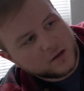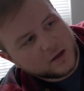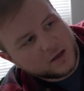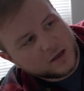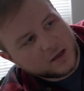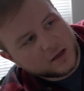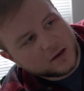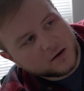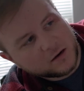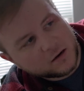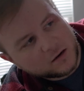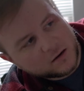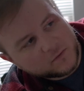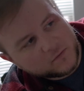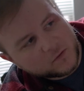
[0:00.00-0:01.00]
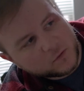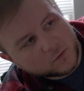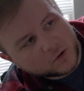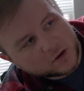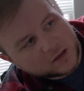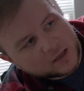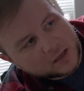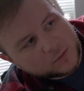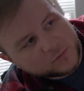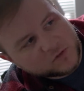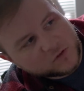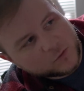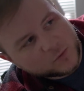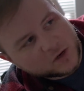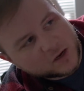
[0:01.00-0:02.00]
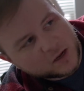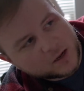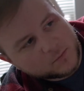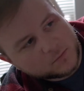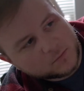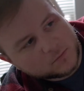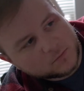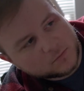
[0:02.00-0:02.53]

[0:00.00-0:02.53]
And if you want to keep zooming up,